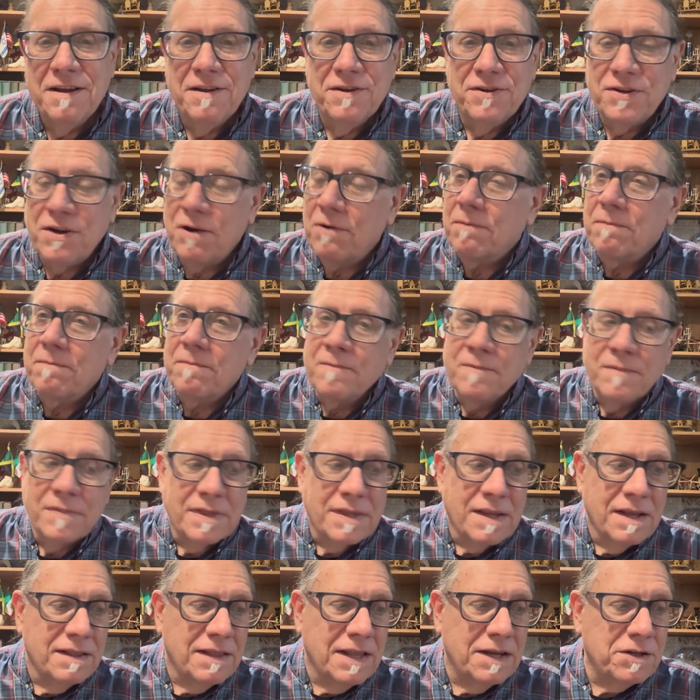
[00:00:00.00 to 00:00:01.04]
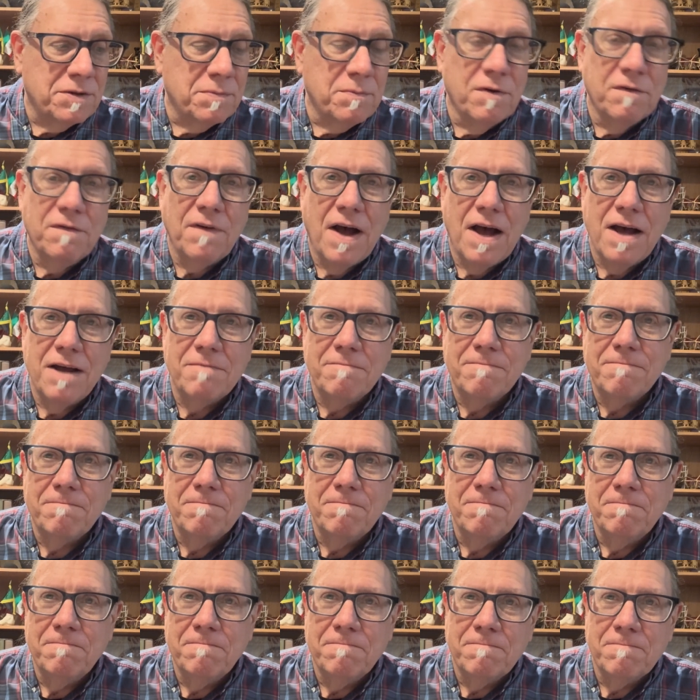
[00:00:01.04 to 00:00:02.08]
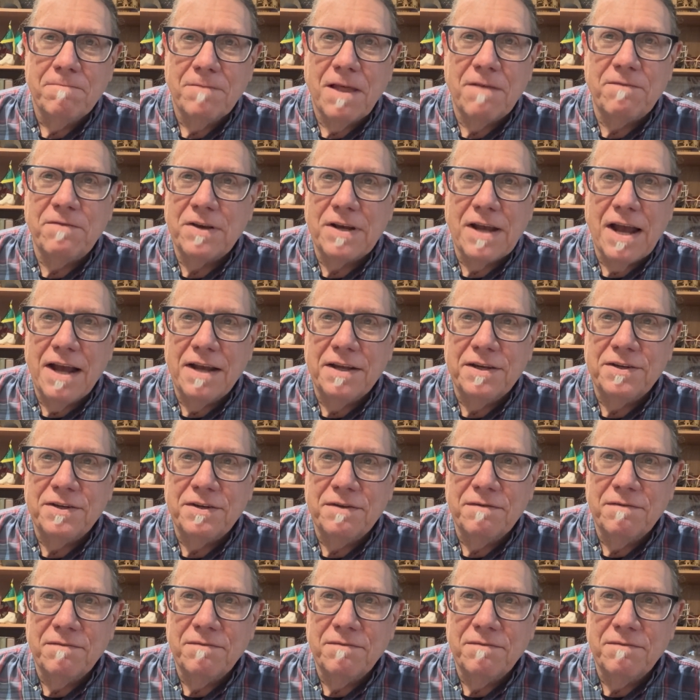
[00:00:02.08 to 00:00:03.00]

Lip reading: So let's move on. Love you guys.